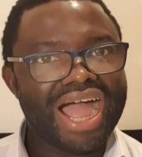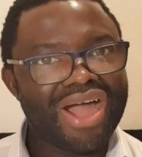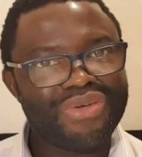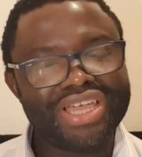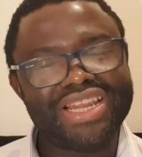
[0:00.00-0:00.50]

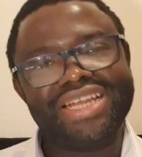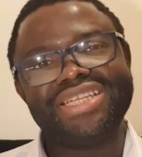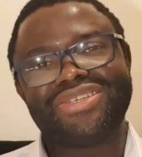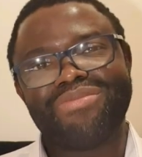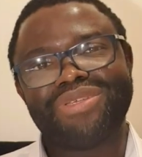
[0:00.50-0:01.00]
I'll quickly
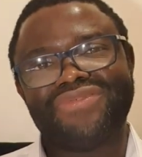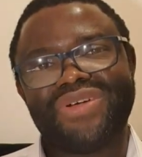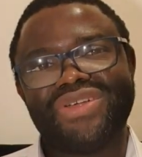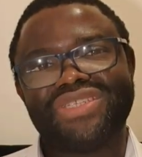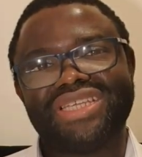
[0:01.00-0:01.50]
read something
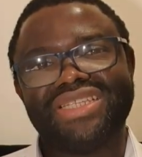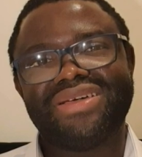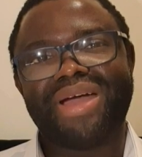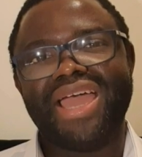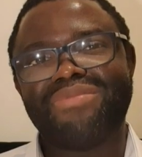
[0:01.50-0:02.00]
for us in
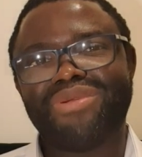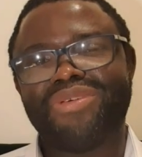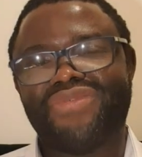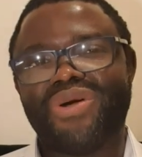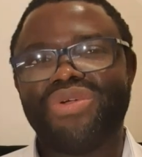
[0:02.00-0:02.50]
the Bible
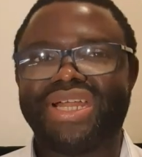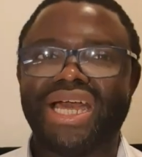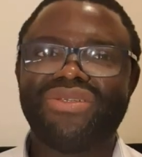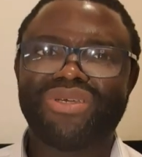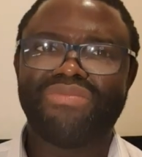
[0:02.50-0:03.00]
before we
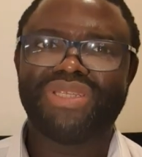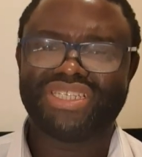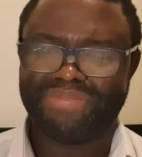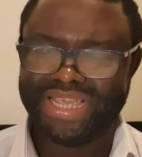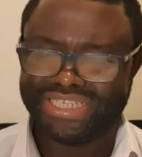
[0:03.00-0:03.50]
round up
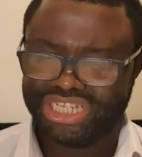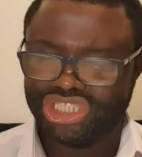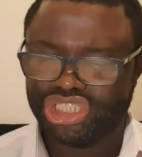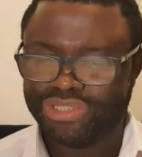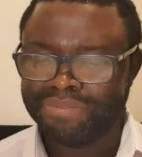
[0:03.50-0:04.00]
this
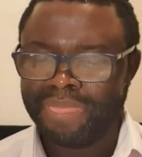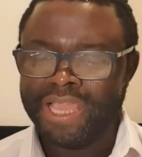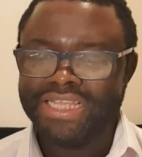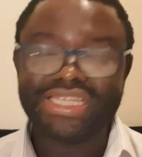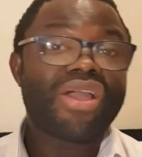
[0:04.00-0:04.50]
message.
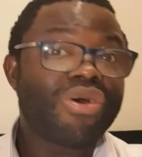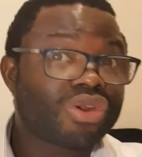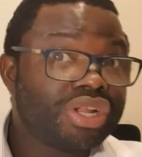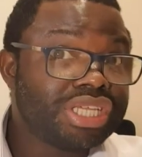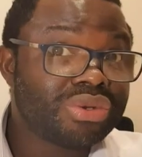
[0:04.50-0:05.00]
Second
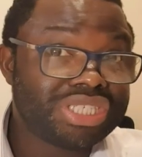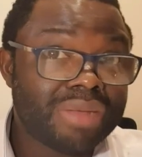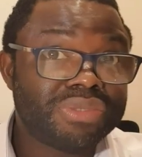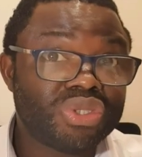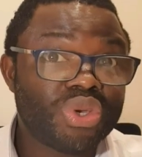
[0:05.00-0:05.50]
Chronicle
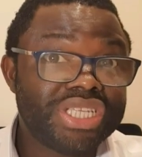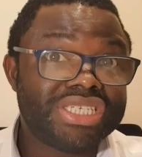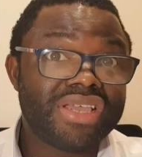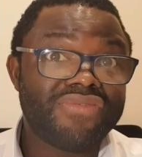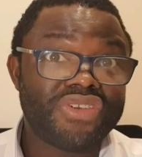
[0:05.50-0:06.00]
chapter
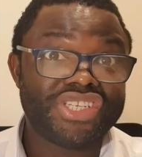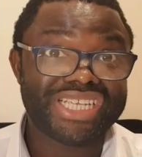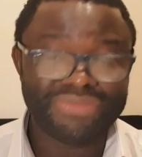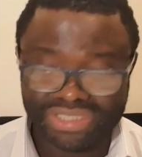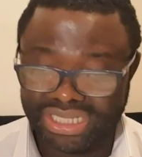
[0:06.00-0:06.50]
20 and verse
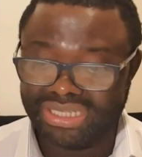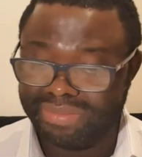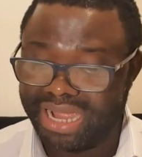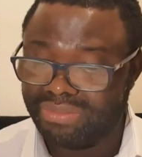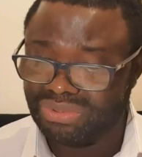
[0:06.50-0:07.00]
17. The
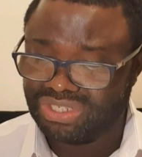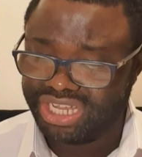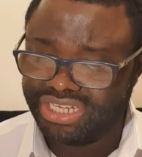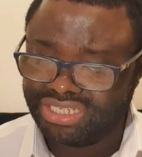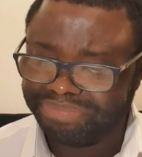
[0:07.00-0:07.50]
Bible
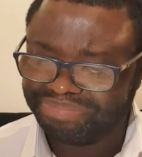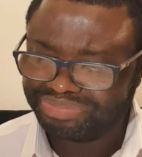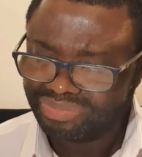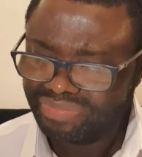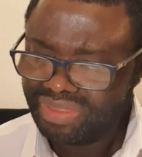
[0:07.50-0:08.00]
says,
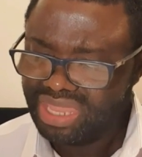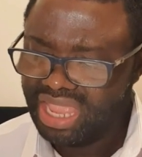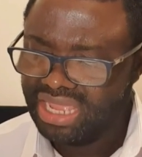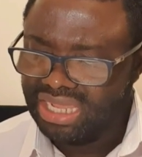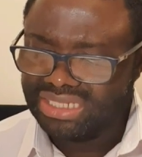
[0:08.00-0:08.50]

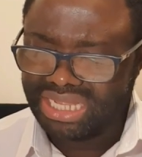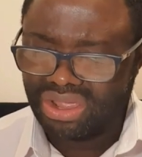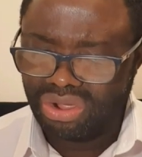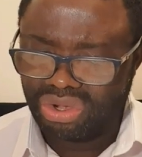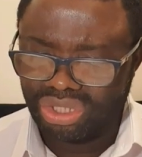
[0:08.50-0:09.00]

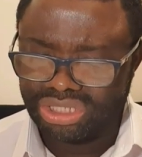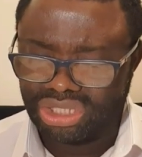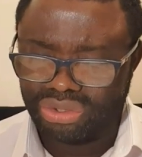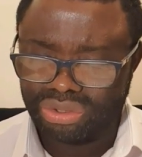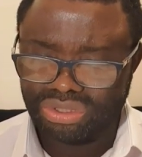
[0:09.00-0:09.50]
Second
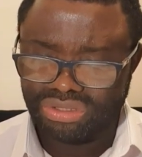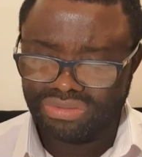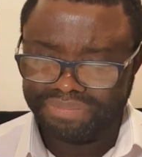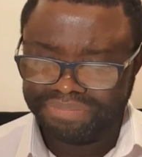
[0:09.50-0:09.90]
Chronicle